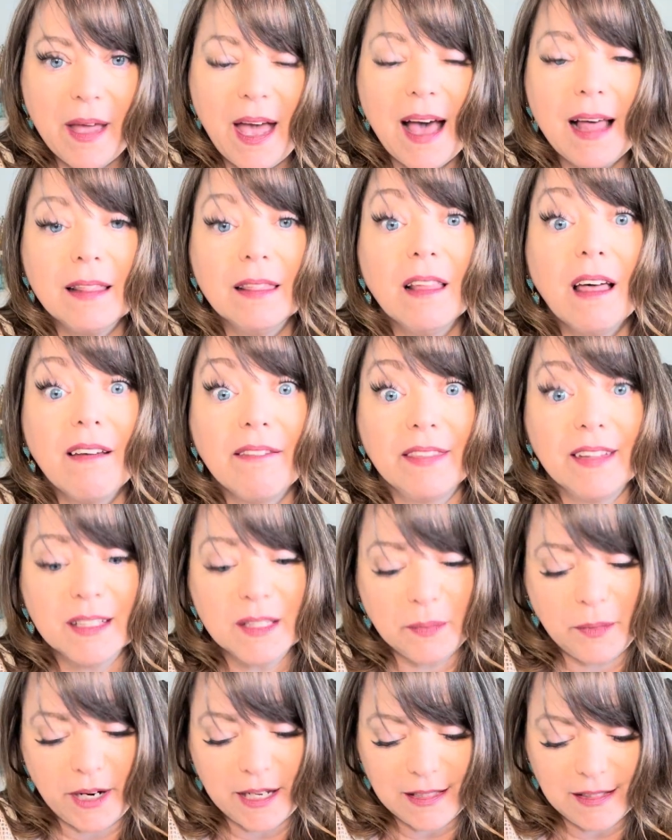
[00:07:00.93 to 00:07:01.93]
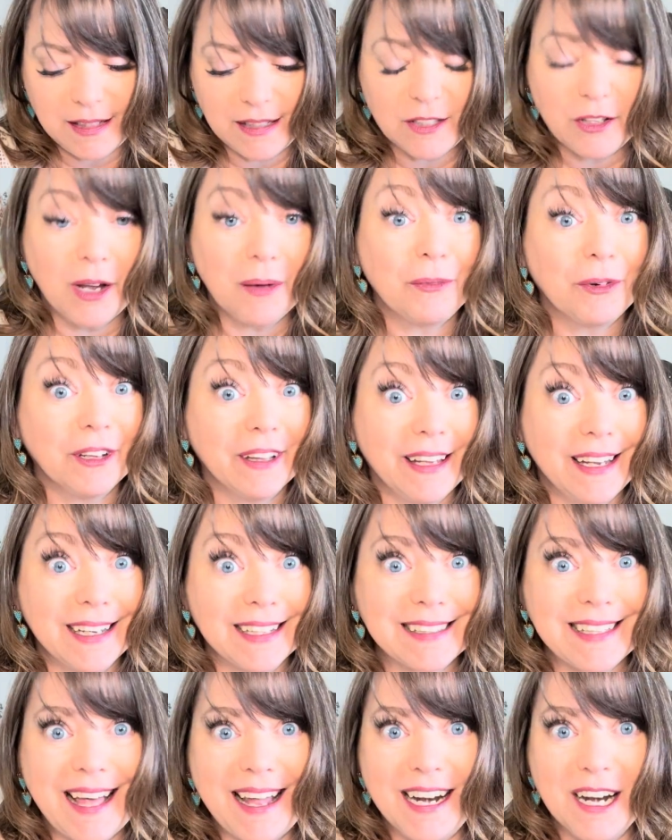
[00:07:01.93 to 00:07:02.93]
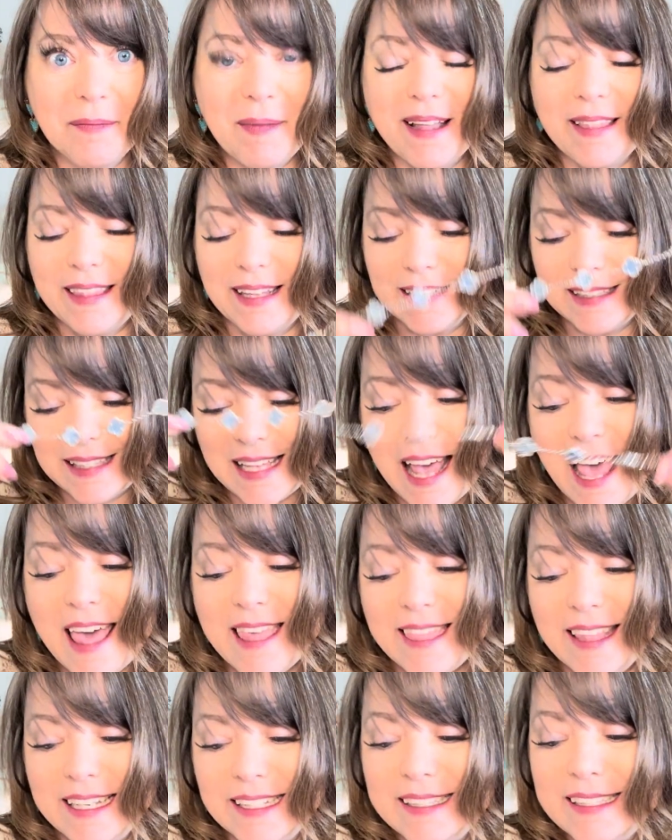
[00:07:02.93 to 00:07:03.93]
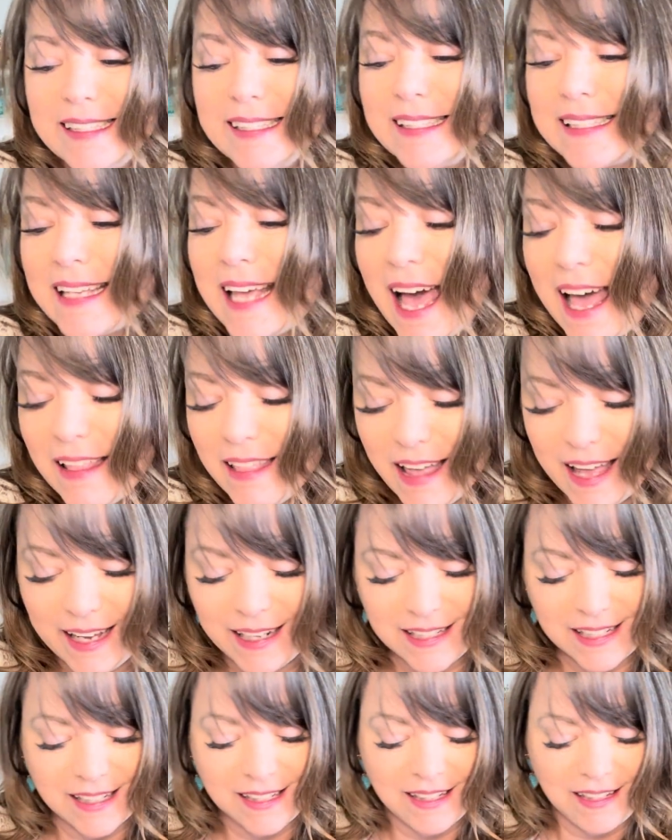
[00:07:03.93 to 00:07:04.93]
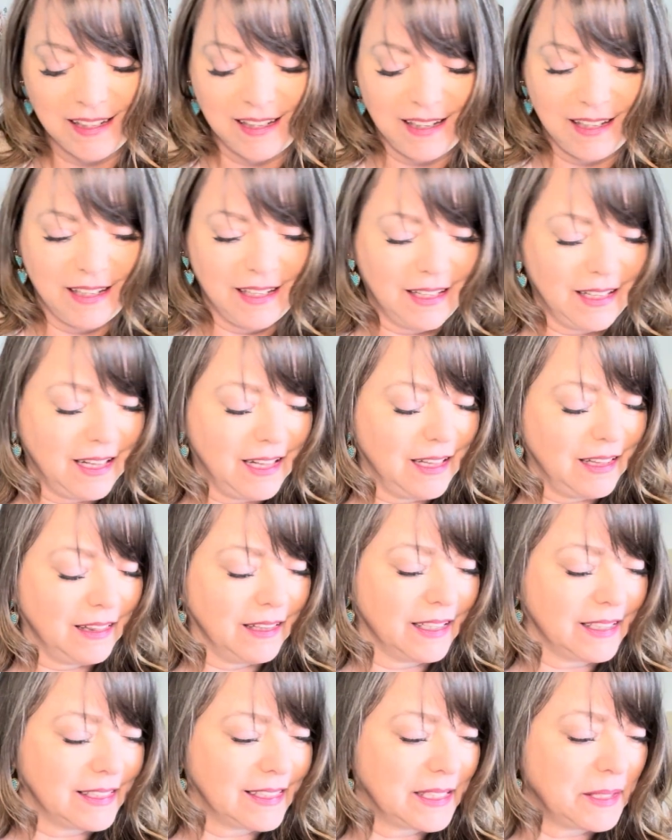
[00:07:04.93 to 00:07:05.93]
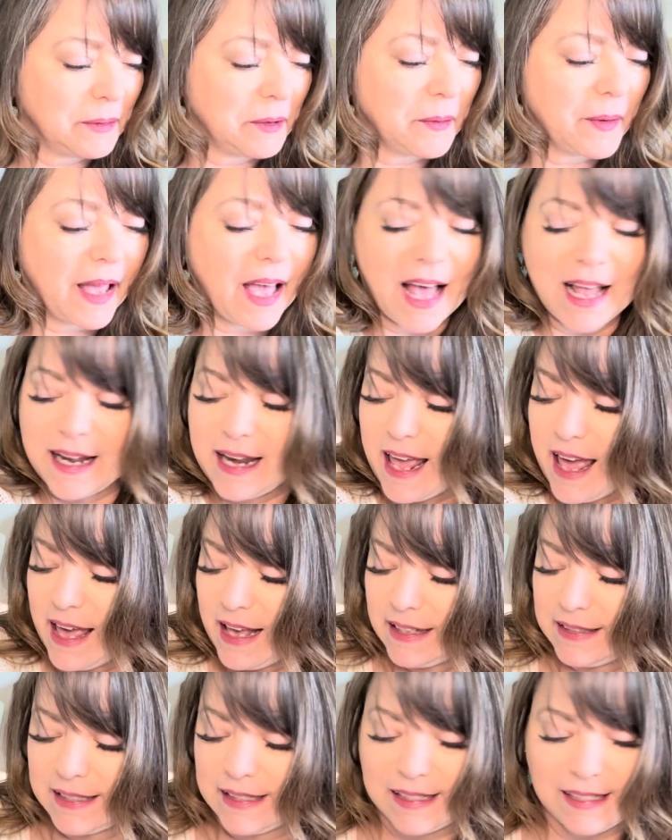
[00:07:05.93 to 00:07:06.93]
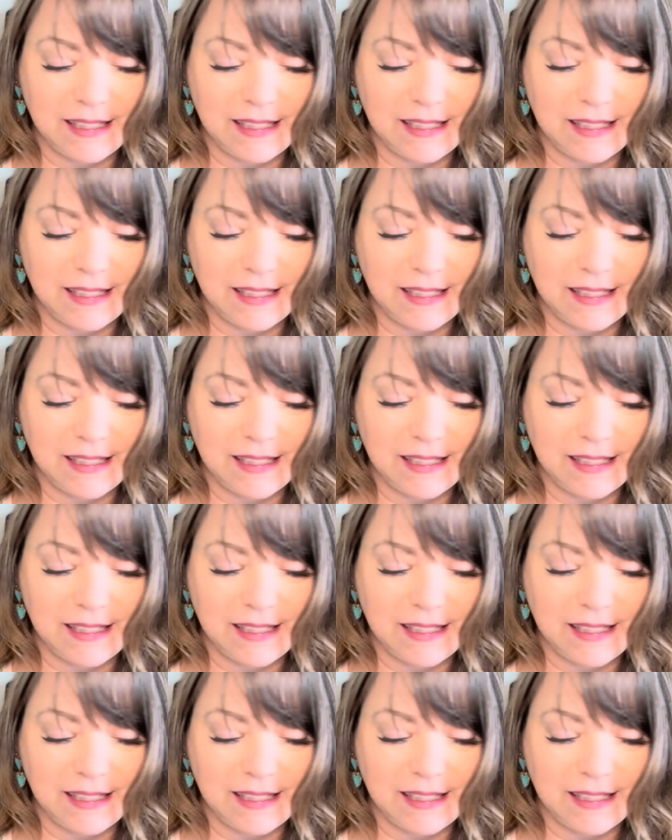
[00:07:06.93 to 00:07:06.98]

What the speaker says: I love this bracelet, so I'm really excited about this. This is Skylight. Let's see what we got next.